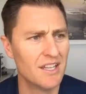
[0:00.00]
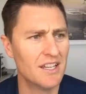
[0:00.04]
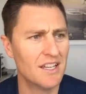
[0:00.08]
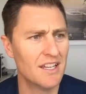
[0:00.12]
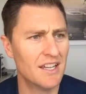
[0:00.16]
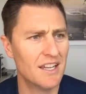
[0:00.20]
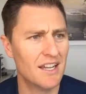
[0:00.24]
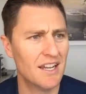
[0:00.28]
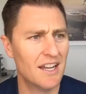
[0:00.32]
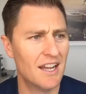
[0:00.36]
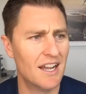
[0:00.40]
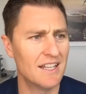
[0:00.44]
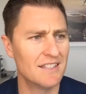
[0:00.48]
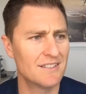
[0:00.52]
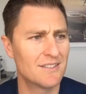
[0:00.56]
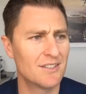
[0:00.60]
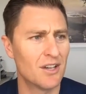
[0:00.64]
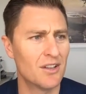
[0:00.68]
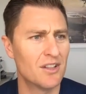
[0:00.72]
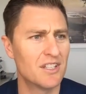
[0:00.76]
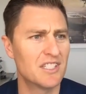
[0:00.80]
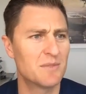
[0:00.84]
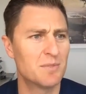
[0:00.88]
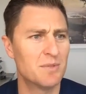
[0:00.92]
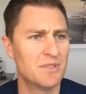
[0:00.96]
And so
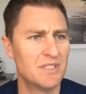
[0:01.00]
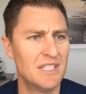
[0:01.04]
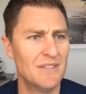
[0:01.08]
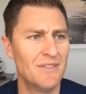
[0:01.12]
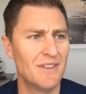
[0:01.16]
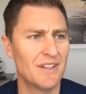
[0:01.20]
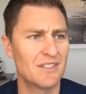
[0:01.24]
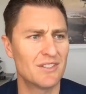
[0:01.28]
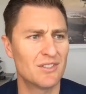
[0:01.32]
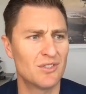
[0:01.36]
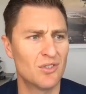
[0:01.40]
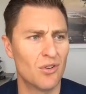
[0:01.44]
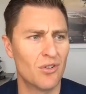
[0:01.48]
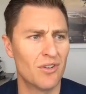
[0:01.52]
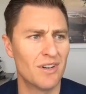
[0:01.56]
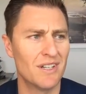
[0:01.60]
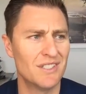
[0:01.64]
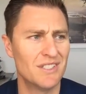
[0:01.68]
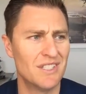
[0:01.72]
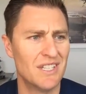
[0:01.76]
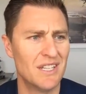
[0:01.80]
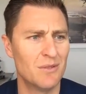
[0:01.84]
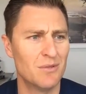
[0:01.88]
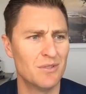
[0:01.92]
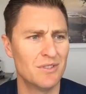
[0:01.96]
the specific story
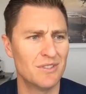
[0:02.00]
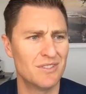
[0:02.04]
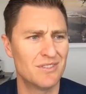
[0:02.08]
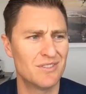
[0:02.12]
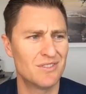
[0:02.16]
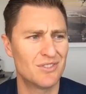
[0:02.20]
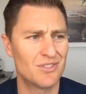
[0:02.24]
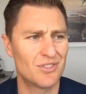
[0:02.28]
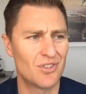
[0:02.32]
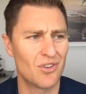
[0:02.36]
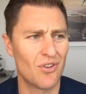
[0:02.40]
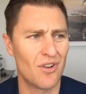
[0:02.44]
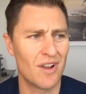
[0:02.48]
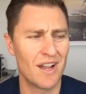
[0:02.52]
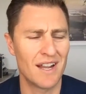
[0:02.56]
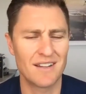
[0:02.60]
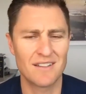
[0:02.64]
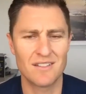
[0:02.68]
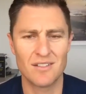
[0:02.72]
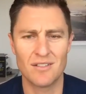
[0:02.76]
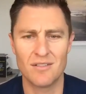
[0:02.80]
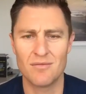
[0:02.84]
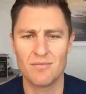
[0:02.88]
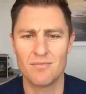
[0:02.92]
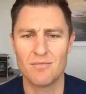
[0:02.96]
she was trying
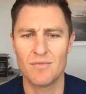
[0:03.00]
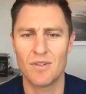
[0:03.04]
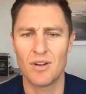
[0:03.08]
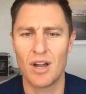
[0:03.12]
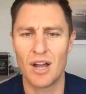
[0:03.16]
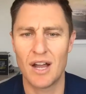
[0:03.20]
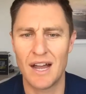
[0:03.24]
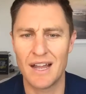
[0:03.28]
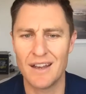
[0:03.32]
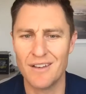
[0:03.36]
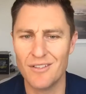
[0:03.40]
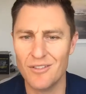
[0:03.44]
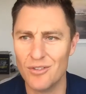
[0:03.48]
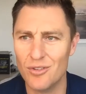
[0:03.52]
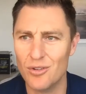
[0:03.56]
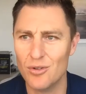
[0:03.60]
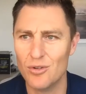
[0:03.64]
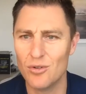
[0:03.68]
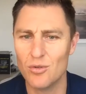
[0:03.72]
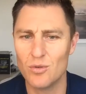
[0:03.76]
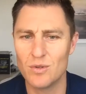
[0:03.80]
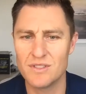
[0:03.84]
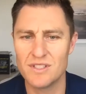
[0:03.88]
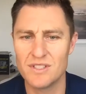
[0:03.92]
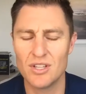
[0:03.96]
to
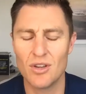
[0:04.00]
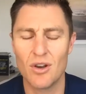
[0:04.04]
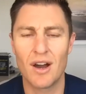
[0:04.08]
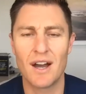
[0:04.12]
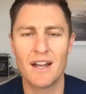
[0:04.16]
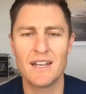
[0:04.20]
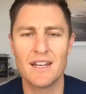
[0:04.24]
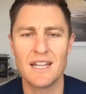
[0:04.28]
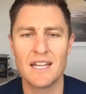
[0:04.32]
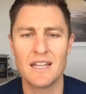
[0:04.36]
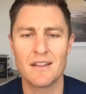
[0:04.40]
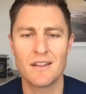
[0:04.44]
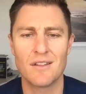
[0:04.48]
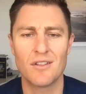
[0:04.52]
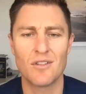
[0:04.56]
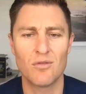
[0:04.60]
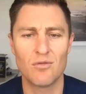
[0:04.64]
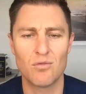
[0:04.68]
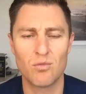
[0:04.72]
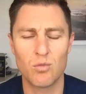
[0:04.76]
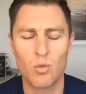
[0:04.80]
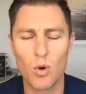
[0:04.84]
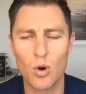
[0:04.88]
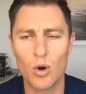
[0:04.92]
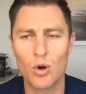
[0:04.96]
undo was the idea that the
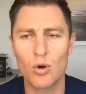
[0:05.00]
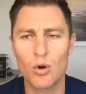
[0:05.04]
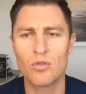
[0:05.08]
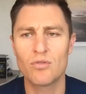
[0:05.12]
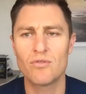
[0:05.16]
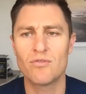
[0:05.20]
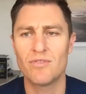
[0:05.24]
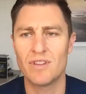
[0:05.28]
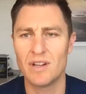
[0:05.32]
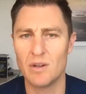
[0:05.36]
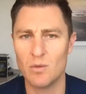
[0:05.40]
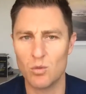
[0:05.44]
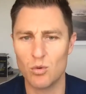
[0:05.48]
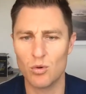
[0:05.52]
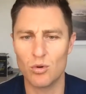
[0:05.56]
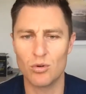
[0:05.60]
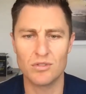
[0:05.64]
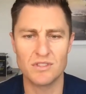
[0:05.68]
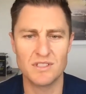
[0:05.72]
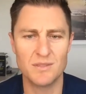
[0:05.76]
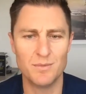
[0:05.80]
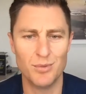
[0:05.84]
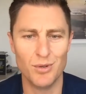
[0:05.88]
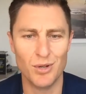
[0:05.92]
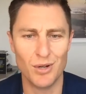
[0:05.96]
world
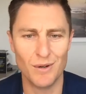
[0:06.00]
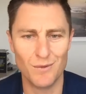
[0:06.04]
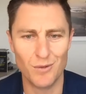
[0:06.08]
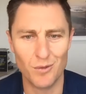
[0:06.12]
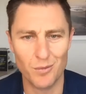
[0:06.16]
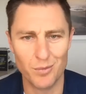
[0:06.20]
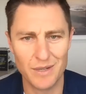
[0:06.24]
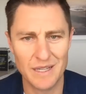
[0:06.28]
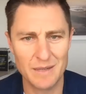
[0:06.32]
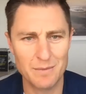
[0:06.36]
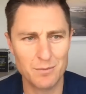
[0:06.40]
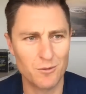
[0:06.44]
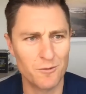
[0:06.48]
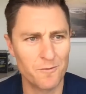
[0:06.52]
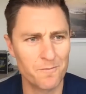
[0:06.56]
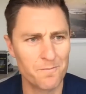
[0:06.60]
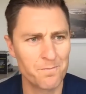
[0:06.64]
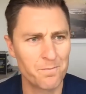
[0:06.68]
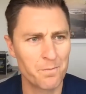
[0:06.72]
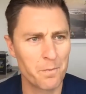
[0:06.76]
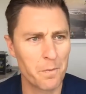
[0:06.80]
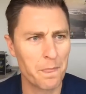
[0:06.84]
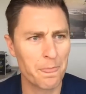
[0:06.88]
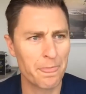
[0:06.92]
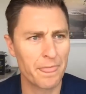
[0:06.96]
rewards beautiful people.
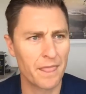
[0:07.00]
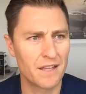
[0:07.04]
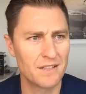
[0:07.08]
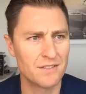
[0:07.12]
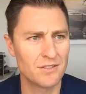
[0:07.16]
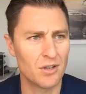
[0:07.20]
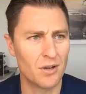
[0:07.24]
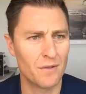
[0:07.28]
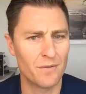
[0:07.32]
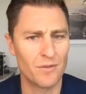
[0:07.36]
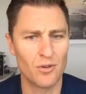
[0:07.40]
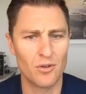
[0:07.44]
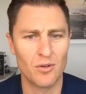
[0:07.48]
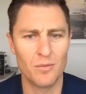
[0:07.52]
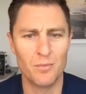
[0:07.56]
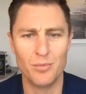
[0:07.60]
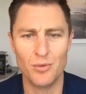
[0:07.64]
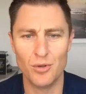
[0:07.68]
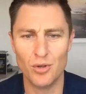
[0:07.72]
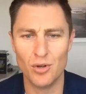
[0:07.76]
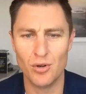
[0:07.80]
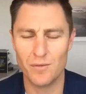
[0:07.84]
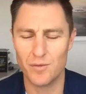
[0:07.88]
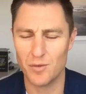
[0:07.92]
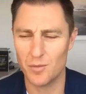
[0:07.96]
So if you're a
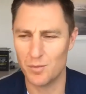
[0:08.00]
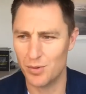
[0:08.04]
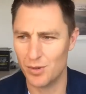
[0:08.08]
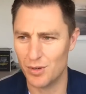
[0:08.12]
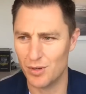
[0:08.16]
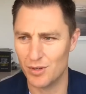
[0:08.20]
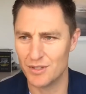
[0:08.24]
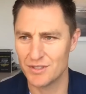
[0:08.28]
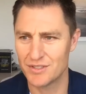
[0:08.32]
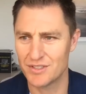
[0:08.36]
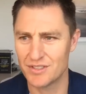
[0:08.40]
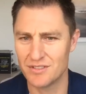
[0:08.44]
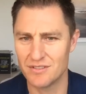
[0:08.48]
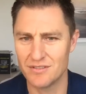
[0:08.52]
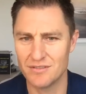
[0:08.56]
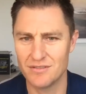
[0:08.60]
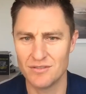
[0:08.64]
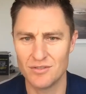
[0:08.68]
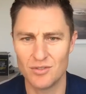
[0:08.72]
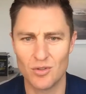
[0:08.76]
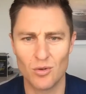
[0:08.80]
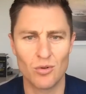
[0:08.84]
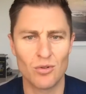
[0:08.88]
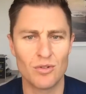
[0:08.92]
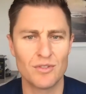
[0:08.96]
beautiful person,
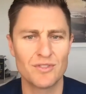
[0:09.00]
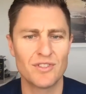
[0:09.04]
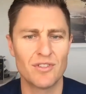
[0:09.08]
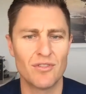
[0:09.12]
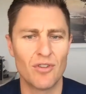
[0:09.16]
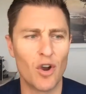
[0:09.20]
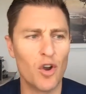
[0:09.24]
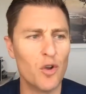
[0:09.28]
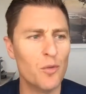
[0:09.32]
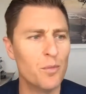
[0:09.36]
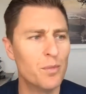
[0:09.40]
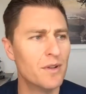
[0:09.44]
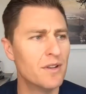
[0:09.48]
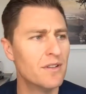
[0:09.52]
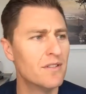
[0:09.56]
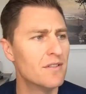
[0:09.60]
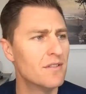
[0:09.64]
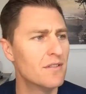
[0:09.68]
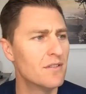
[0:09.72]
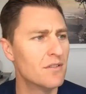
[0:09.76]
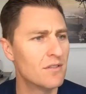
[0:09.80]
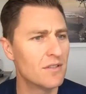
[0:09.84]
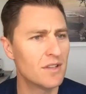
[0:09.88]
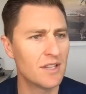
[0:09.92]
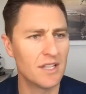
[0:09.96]
doors are open,
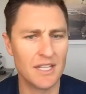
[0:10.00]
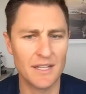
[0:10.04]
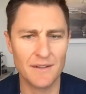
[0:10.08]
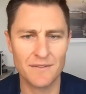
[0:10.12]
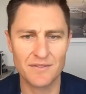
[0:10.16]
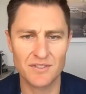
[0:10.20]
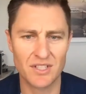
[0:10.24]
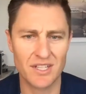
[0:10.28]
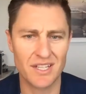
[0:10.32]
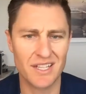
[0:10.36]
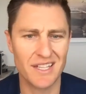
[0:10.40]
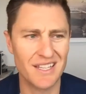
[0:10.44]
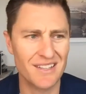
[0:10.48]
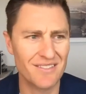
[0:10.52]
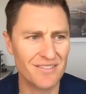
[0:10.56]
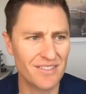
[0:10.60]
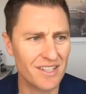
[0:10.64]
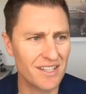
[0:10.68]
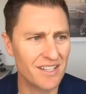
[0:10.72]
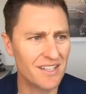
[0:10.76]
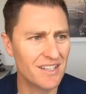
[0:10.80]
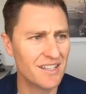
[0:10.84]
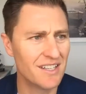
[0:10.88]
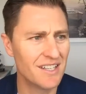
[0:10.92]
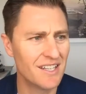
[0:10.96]
gifts are
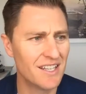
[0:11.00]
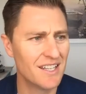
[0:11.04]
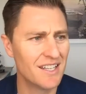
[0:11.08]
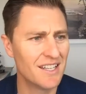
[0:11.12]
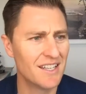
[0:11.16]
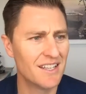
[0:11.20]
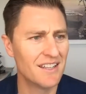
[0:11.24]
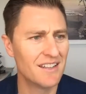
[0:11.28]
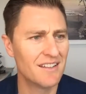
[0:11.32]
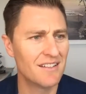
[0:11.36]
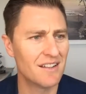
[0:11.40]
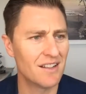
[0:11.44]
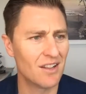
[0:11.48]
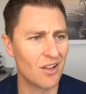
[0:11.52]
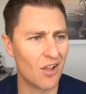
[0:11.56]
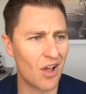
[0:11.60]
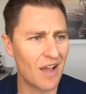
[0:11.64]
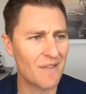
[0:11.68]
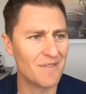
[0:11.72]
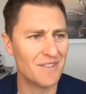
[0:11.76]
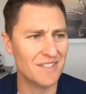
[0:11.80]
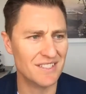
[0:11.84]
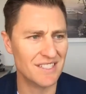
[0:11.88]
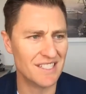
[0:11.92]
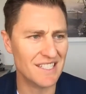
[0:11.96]
given,
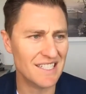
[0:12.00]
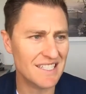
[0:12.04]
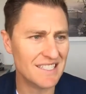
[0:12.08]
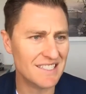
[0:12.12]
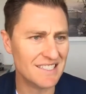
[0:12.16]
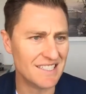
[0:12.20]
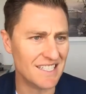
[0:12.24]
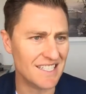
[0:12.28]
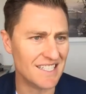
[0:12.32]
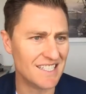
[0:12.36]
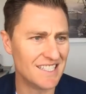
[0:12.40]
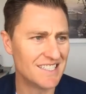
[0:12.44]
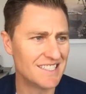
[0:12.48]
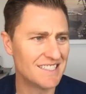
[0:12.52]
life is easy.